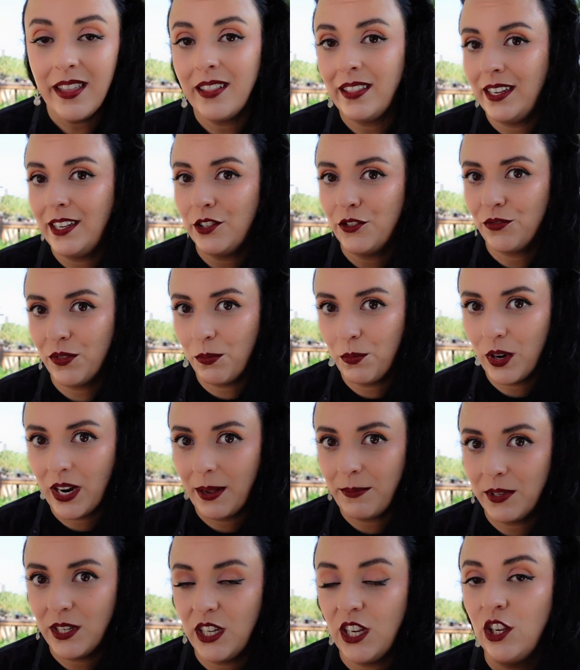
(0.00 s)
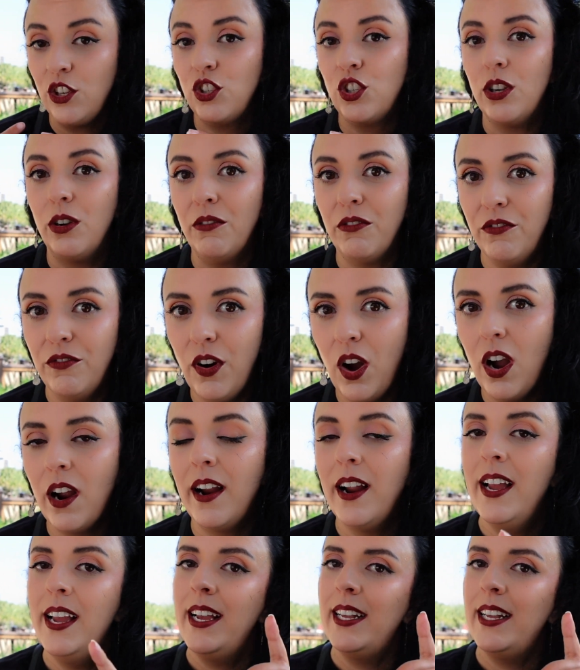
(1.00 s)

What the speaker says: at least from what I'm seeing so far.